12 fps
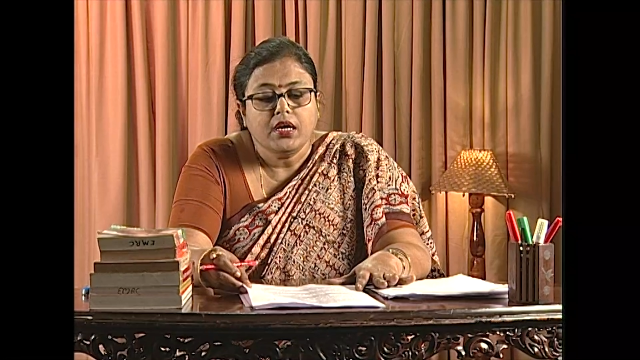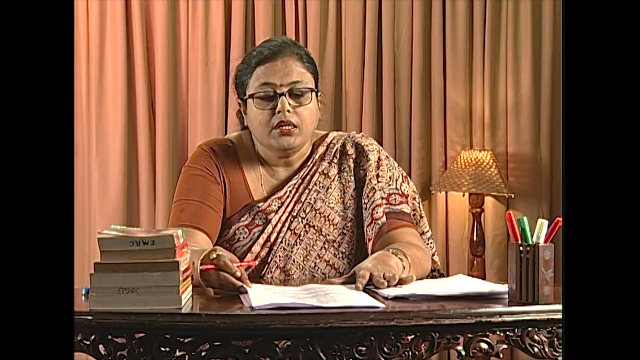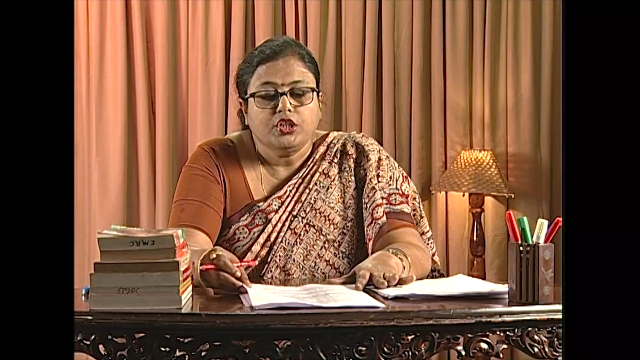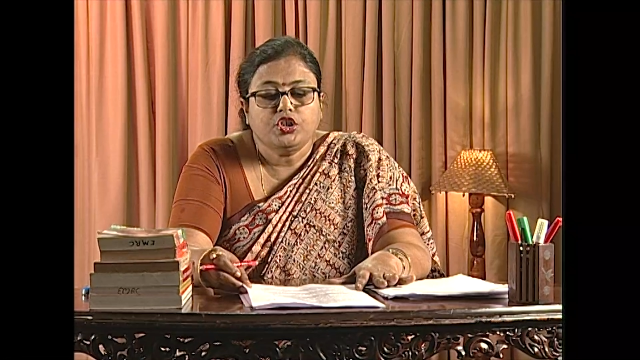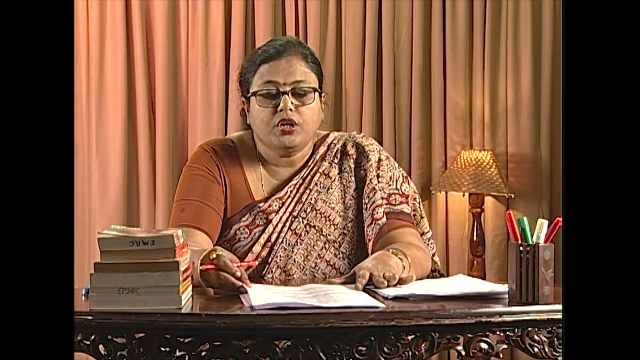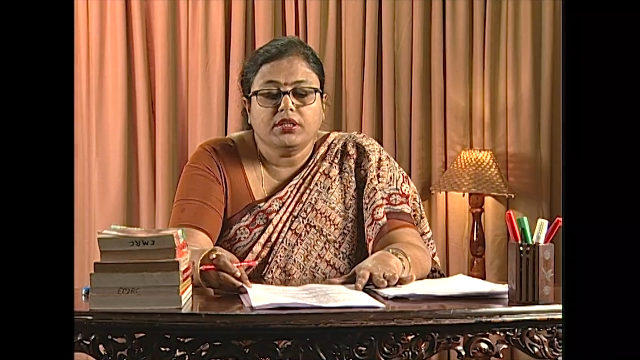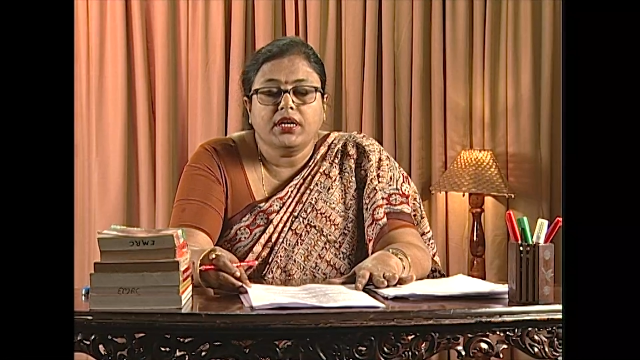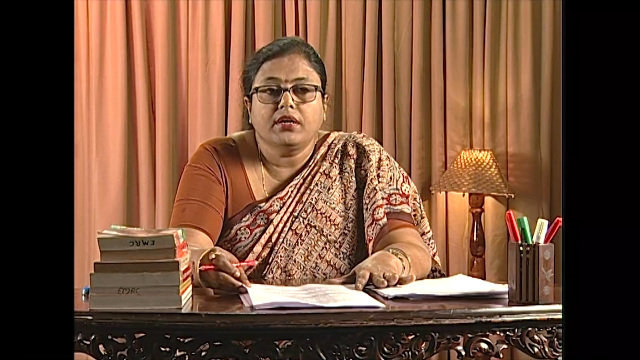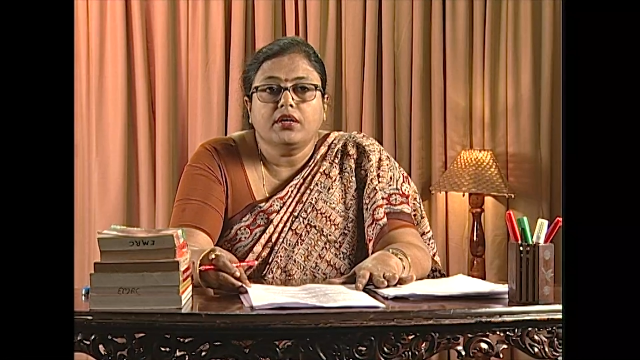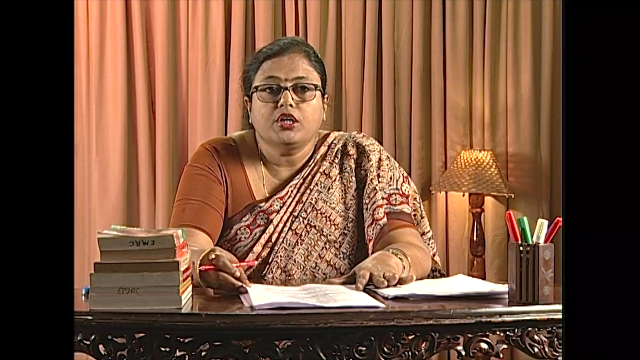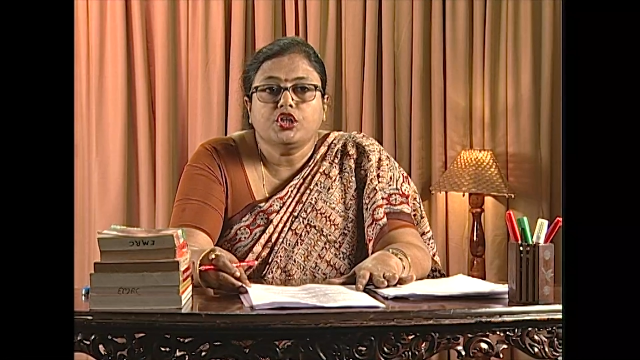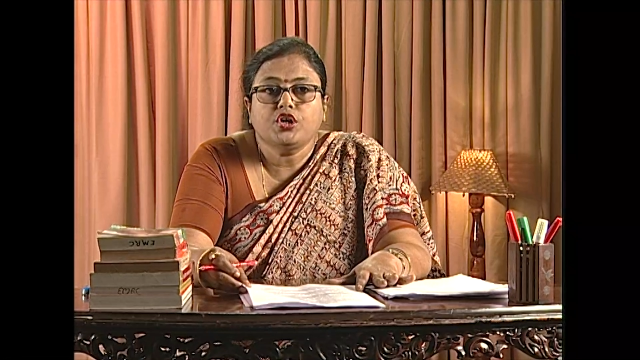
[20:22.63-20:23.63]

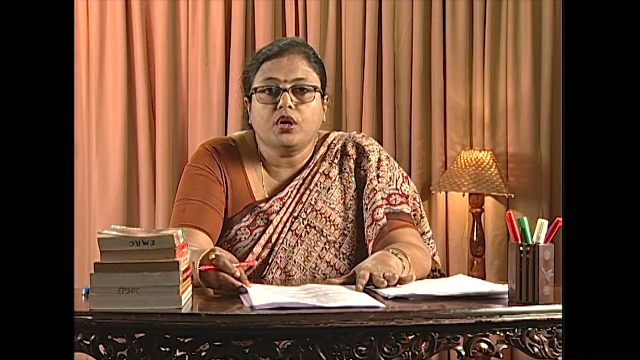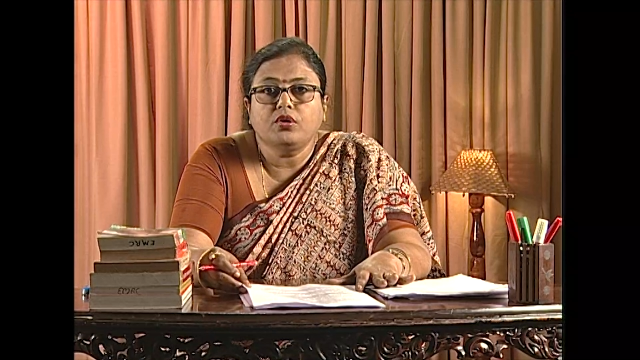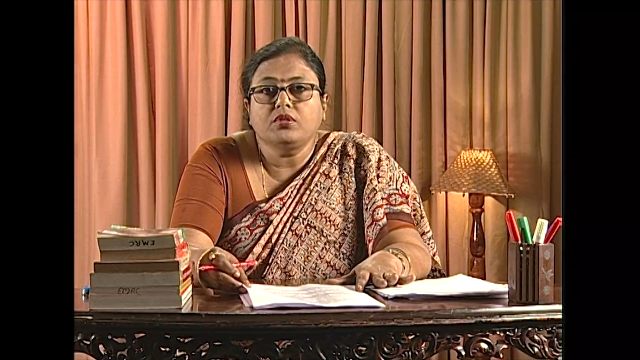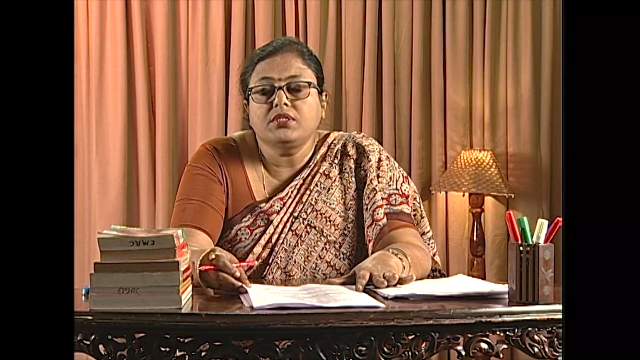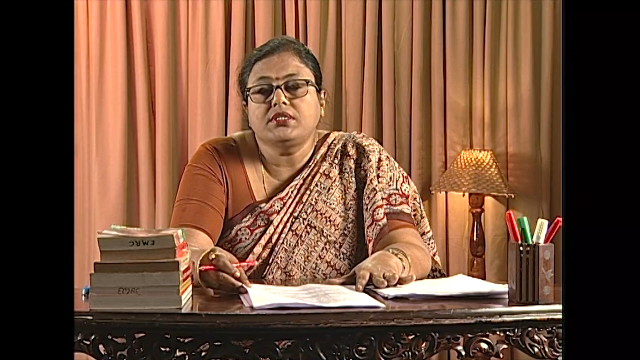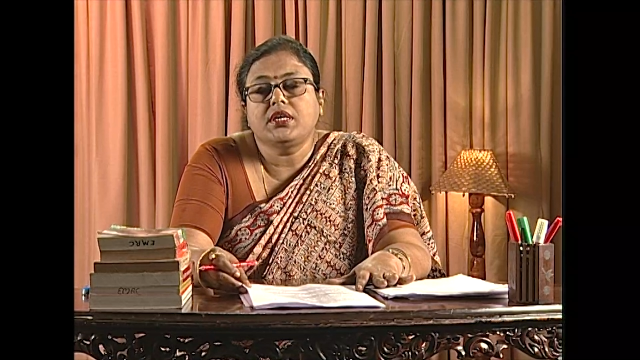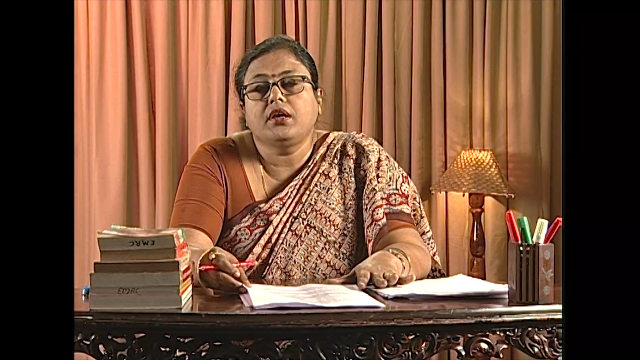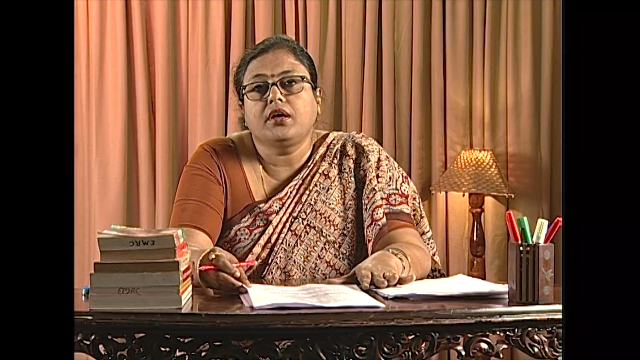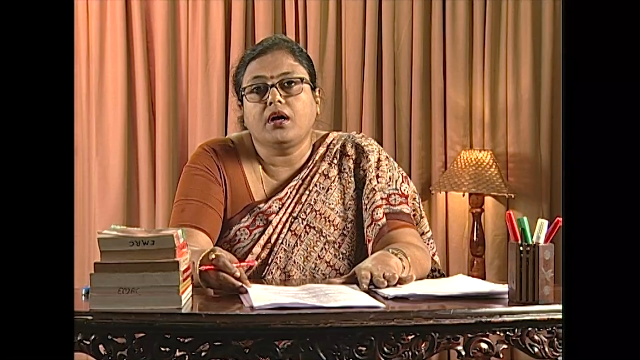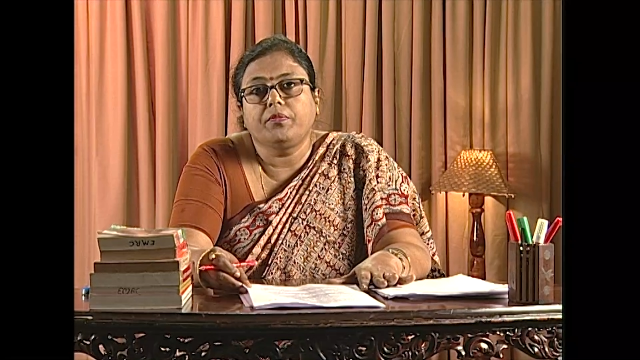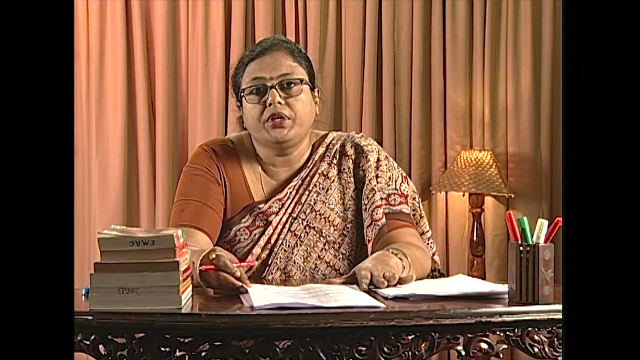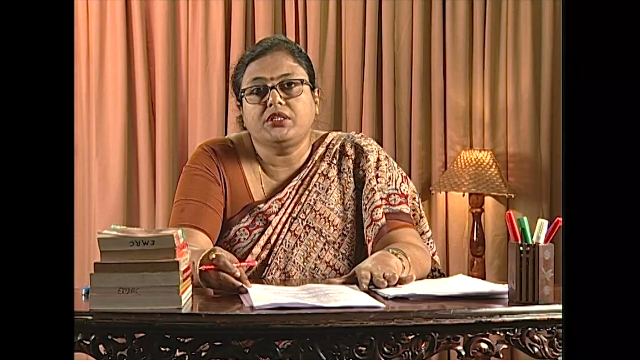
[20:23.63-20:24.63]
Sardar Sharan Singh
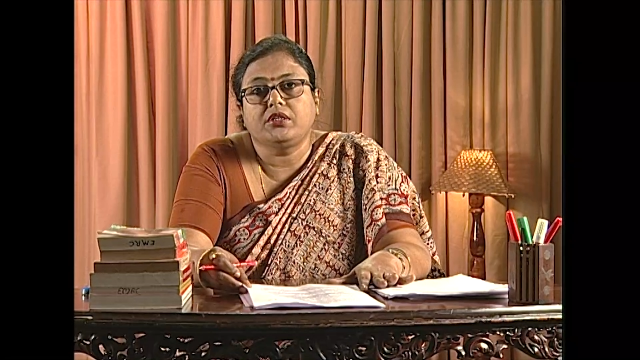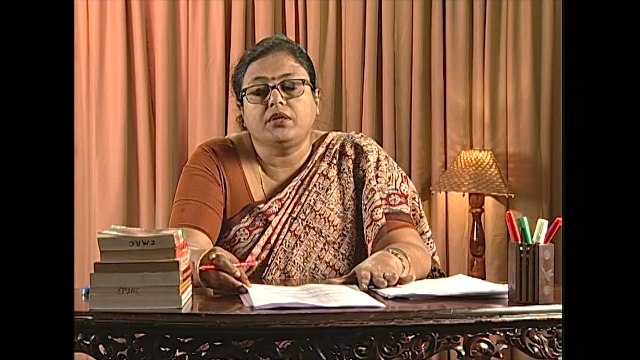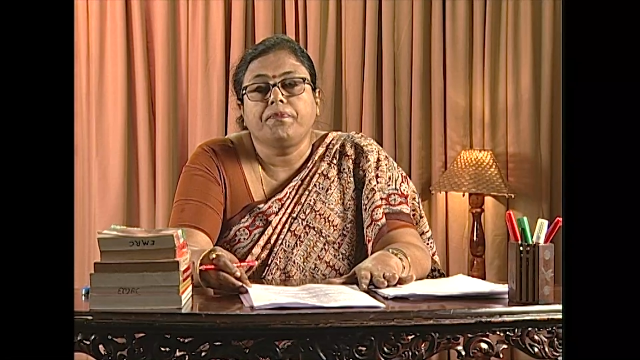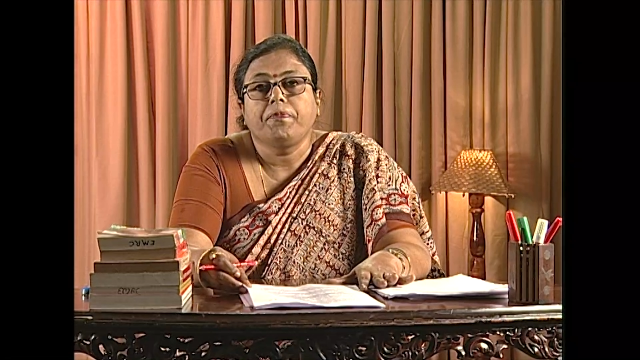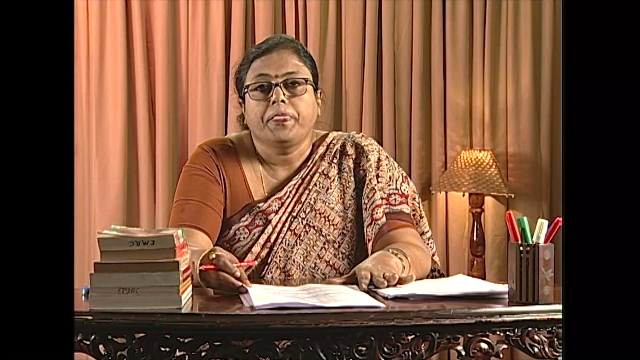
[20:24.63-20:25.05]
Committee